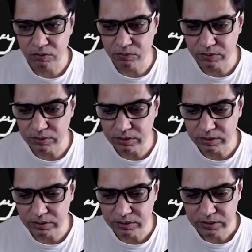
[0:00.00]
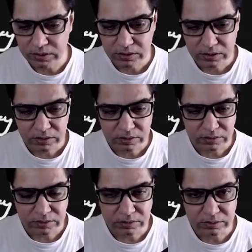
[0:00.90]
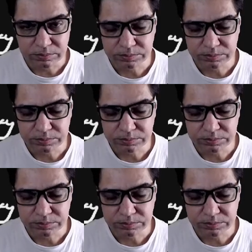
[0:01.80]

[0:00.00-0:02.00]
Crohn's